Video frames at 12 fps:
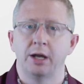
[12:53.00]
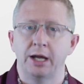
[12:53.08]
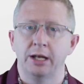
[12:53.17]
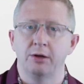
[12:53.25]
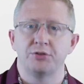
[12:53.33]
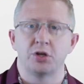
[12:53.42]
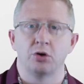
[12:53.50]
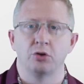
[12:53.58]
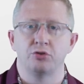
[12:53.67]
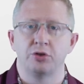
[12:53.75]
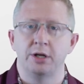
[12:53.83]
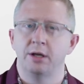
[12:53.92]
He loves the
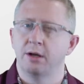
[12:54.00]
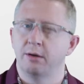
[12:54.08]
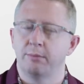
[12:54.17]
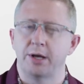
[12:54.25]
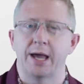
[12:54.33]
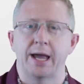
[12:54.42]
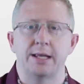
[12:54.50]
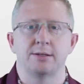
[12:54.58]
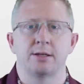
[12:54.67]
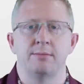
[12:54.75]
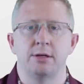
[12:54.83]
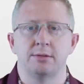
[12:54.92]
country, but he
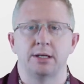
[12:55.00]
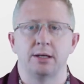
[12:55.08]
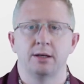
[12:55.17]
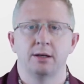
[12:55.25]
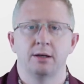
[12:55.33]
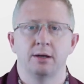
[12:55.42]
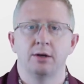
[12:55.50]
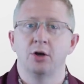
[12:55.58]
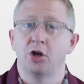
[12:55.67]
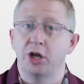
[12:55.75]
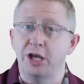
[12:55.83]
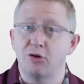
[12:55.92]
hates commuting.
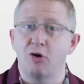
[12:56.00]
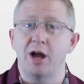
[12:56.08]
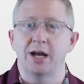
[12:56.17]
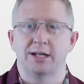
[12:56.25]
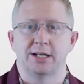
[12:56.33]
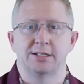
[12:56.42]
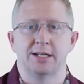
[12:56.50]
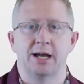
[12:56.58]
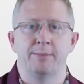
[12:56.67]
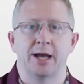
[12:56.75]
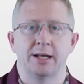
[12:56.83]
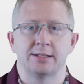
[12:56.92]
He cried last
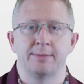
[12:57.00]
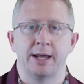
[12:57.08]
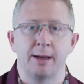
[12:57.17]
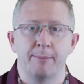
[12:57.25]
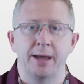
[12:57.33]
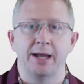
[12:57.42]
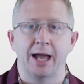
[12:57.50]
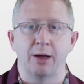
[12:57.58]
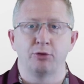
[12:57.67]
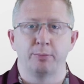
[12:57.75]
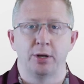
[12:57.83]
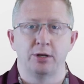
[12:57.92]
time he had to make a big
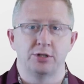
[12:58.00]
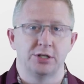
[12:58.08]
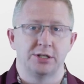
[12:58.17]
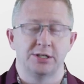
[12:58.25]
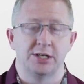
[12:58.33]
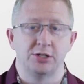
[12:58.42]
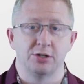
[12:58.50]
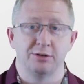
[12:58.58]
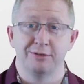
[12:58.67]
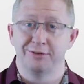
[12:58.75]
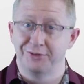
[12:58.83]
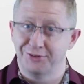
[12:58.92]
house purchase decision.
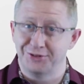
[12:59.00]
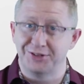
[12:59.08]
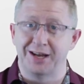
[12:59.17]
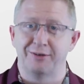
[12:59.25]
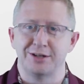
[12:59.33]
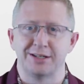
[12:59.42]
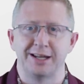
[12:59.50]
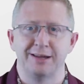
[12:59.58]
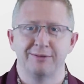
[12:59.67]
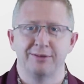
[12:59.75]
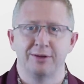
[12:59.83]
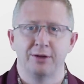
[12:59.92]
Seriously.
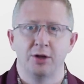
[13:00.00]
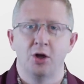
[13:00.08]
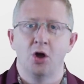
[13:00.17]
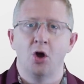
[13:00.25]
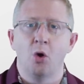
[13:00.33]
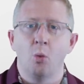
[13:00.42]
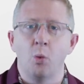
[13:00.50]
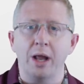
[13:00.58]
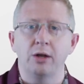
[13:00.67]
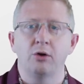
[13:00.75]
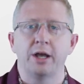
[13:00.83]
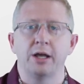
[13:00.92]

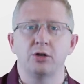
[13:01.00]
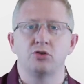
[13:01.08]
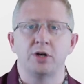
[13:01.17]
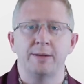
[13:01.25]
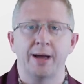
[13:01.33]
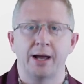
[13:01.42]
When looking at dream